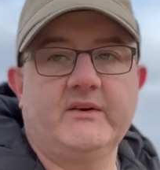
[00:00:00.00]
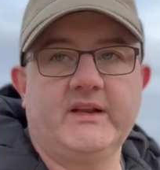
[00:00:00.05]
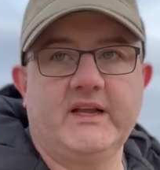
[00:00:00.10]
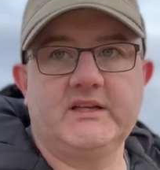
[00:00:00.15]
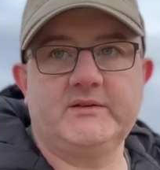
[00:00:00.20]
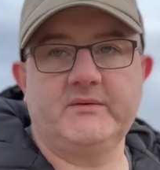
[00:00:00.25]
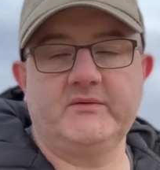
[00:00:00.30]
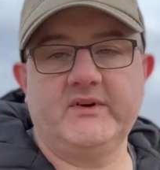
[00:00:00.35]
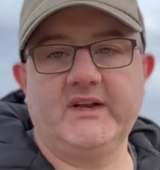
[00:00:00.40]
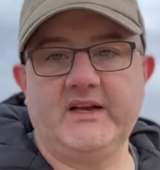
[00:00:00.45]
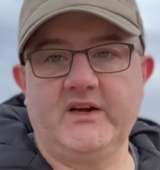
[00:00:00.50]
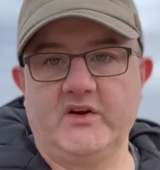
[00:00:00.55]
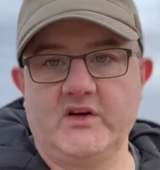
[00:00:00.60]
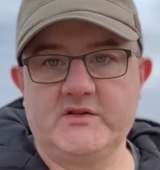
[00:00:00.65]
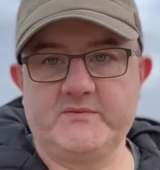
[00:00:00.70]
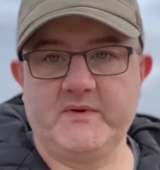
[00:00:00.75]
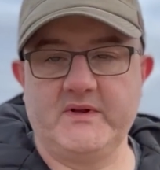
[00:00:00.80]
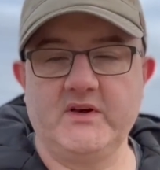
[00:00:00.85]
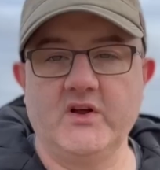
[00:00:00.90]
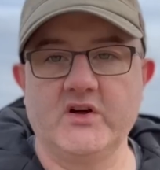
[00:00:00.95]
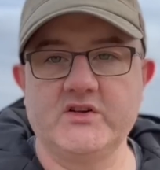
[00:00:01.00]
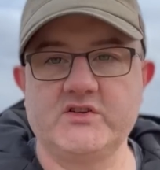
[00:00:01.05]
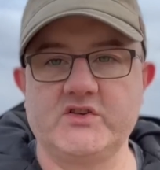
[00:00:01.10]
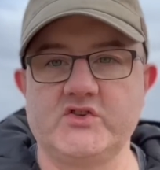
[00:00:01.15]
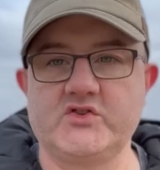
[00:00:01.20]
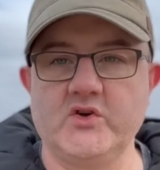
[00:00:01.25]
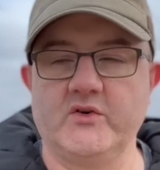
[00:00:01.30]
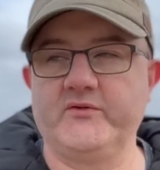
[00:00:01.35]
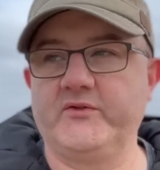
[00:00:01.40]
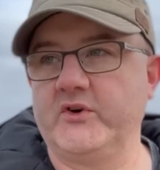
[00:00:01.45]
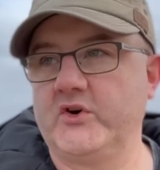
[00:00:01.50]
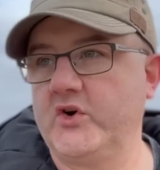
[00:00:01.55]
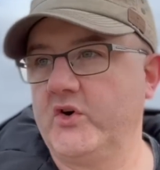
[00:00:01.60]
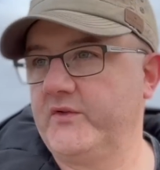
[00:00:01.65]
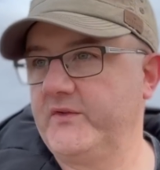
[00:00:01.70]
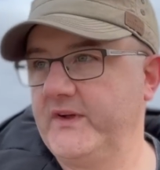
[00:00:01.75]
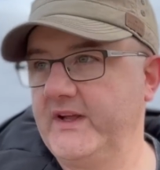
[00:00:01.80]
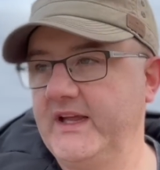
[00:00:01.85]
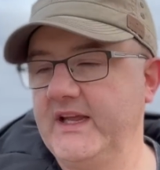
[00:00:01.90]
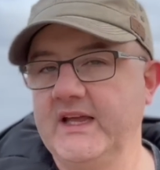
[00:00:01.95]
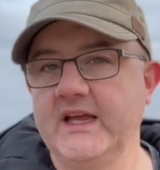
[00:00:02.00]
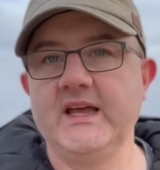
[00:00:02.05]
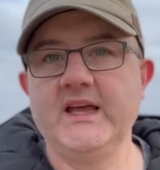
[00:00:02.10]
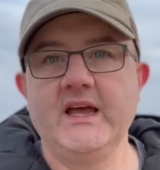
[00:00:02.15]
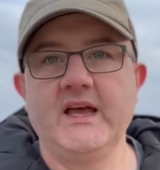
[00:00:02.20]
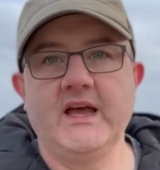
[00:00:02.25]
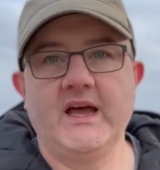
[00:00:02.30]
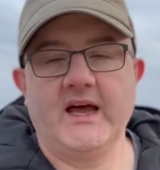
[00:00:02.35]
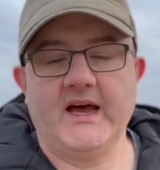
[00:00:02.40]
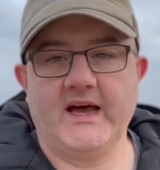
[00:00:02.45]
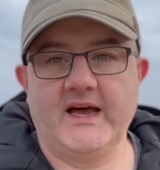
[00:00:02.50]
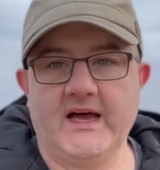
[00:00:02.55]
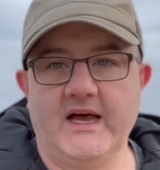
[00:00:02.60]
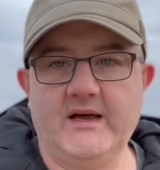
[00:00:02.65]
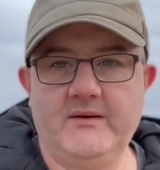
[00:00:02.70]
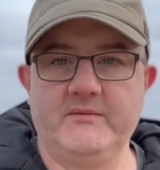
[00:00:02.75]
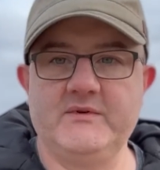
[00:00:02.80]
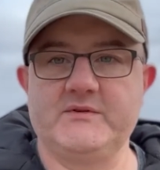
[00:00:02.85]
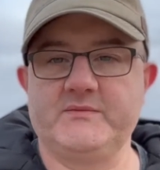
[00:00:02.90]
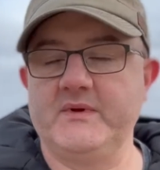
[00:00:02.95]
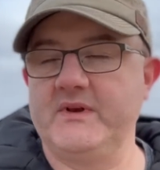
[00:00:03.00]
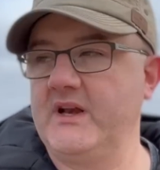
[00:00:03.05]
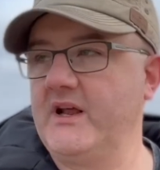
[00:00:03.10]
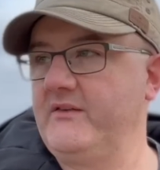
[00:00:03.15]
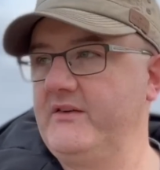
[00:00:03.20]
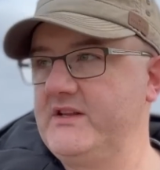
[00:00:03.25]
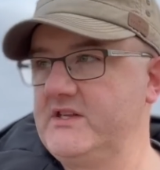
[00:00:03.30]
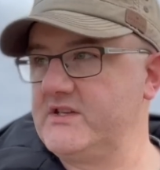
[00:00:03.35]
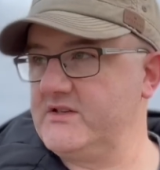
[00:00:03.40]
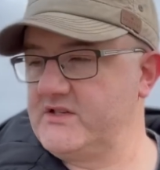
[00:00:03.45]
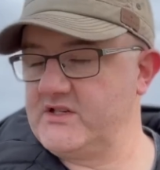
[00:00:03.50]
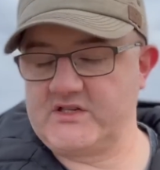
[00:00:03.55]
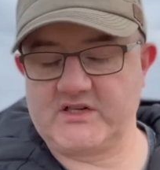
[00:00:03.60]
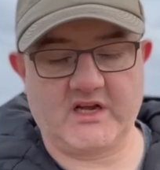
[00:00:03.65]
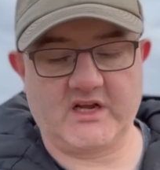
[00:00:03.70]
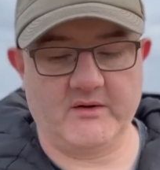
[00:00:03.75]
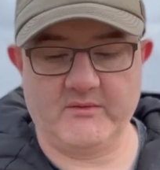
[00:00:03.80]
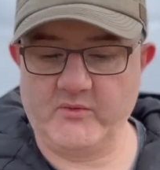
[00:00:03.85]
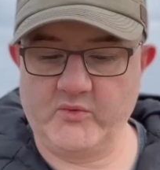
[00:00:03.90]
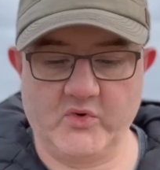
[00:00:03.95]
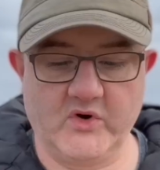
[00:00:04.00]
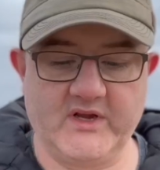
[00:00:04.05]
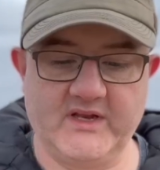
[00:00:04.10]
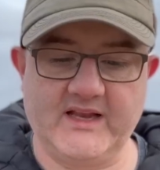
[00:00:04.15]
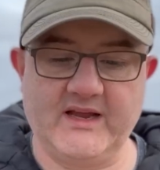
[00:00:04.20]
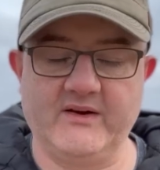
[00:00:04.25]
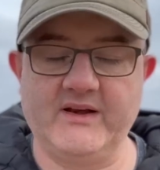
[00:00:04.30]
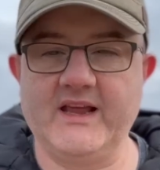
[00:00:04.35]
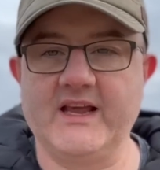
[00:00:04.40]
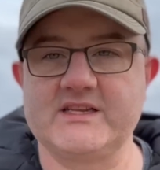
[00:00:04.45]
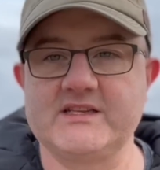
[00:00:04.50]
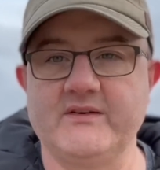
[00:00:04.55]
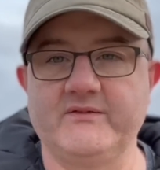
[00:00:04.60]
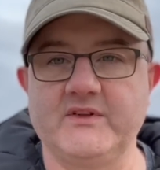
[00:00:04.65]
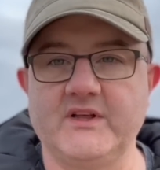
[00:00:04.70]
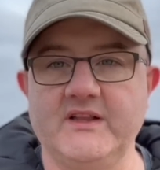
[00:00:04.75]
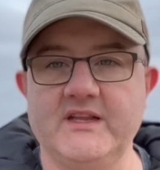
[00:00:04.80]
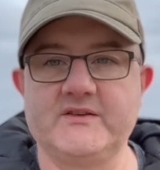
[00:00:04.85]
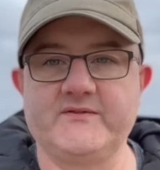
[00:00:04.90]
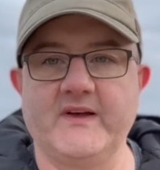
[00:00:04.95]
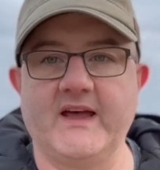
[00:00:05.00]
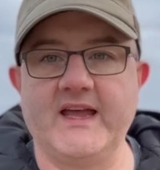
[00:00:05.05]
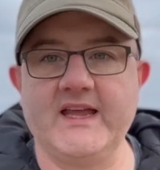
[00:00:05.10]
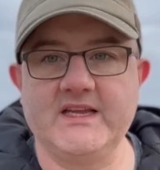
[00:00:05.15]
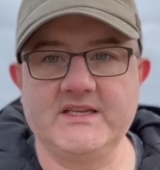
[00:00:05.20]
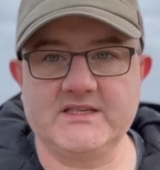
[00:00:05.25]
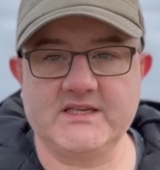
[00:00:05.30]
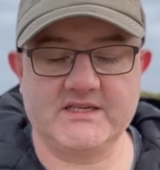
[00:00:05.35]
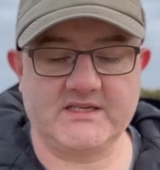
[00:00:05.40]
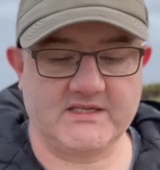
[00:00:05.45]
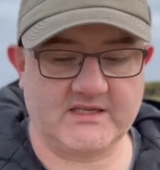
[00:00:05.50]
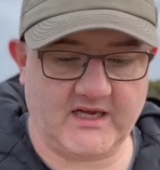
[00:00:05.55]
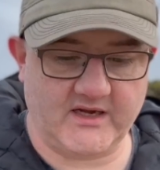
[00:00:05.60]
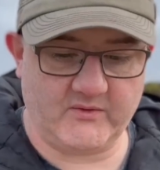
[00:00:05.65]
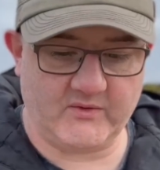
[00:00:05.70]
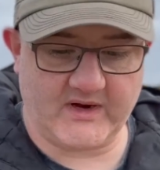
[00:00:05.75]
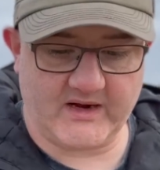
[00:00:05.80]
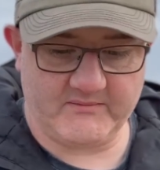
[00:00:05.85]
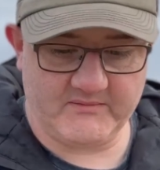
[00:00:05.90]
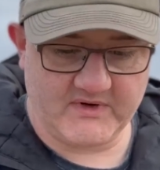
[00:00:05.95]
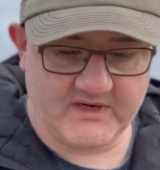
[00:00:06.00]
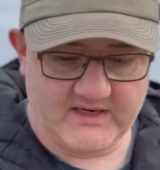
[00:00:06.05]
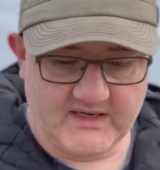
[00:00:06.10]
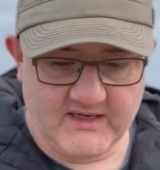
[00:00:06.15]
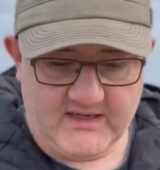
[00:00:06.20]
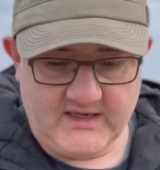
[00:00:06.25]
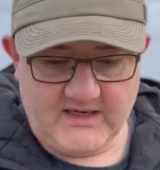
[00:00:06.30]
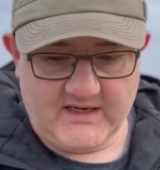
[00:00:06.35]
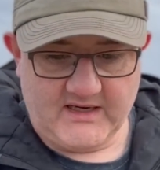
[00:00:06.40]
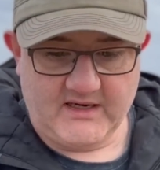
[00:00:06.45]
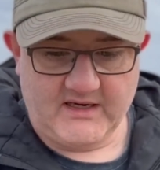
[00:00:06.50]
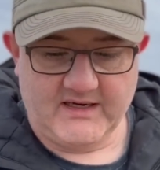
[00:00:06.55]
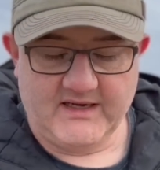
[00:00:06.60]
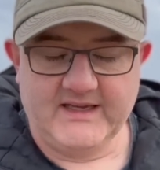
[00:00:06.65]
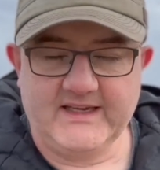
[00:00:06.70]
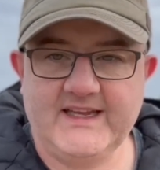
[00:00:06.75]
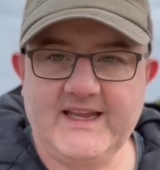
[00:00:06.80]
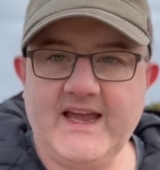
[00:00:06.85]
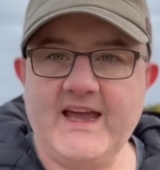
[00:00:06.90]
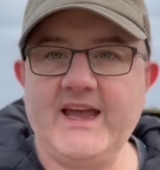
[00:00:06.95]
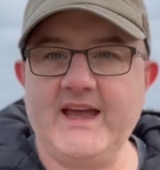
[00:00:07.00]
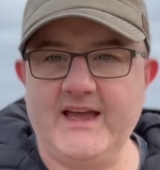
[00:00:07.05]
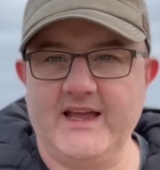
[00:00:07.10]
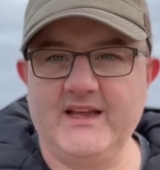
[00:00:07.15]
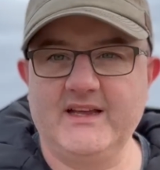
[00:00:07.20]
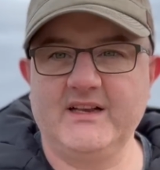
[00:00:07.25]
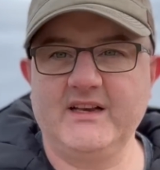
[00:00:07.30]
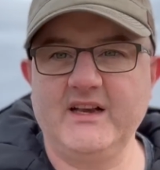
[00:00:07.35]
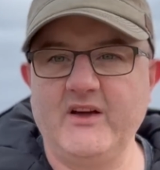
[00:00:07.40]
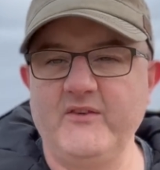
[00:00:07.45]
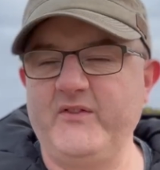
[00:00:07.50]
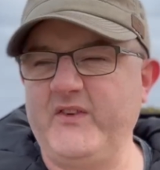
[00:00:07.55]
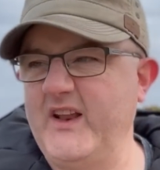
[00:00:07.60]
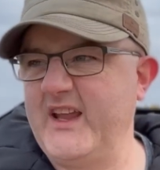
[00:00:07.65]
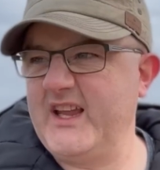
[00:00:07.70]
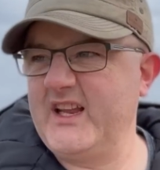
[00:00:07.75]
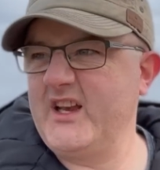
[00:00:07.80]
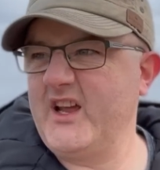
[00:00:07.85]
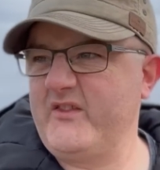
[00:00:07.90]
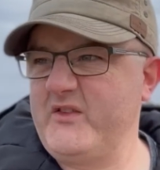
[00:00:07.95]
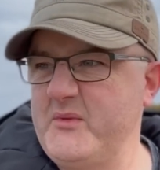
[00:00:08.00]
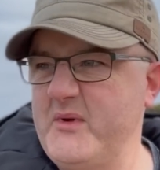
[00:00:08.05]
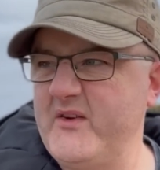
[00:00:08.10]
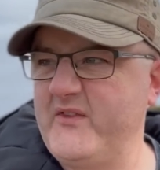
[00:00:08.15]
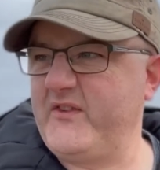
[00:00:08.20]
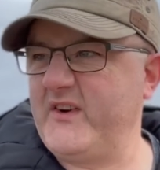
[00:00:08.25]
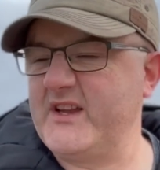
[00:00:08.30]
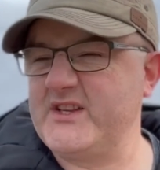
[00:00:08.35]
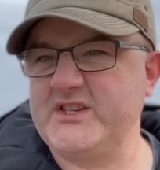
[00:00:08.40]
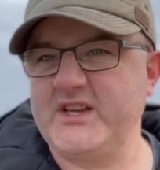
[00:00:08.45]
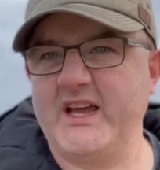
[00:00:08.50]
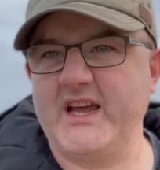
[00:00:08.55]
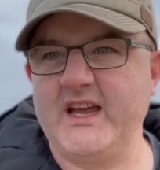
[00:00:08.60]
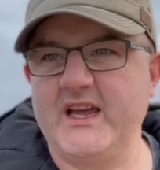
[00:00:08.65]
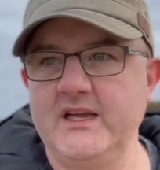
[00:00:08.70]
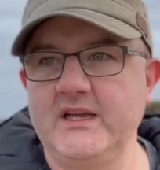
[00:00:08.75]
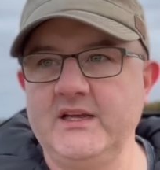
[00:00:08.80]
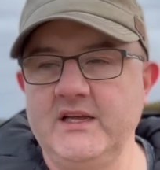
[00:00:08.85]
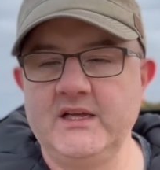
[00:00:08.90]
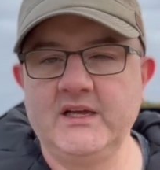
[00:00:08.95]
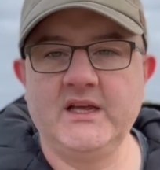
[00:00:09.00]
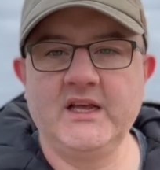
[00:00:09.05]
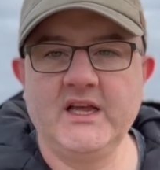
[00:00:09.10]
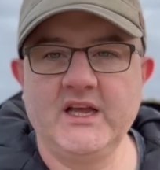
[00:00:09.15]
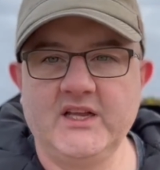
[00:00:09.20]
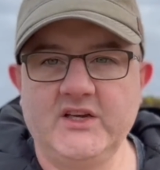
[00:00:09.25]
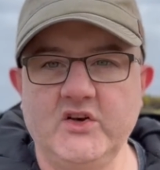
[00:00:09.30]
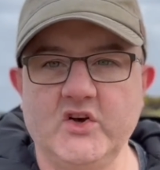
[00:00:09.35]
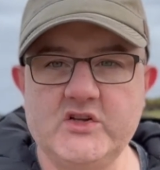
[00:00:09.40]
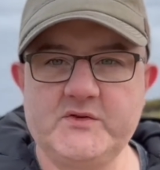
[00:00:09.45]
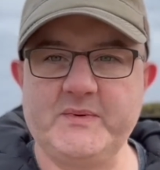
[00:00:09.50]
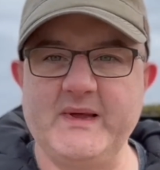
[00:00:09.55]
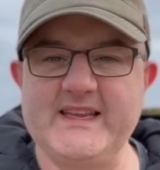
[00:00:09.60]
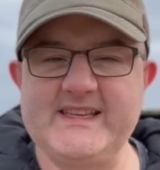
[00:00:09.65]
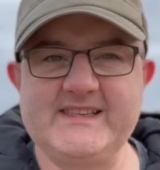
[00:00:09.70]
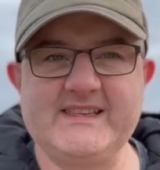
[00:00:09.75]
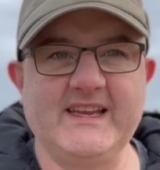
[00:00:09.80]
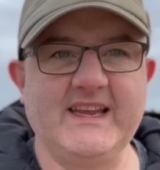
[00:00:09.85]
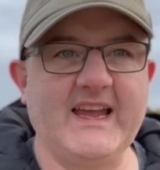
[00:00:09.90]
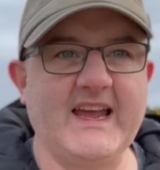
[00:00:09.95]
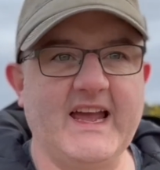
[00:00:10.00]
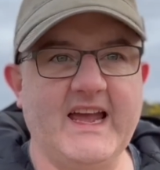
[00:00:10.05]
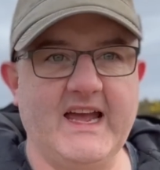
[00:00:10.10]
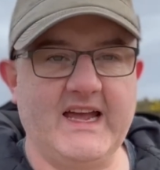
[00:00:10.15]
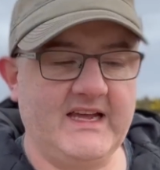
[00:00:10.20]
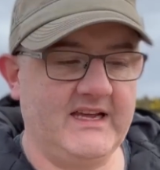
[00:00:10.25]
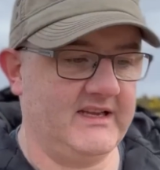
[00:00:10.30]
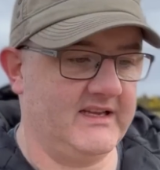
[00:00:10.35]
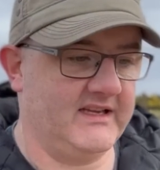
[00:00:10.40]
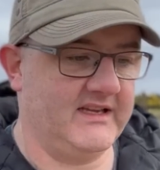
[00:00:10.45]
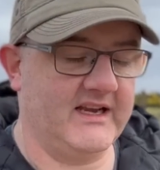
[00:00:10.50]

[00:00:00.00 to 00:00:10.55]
here. It's been really nice. It's been nice to stop for a coffee. It's been lovely to just come and walk down here because I've done this for ages. So yeah, lovely. Lovely bit of fresh air. Nice bit of sea air. You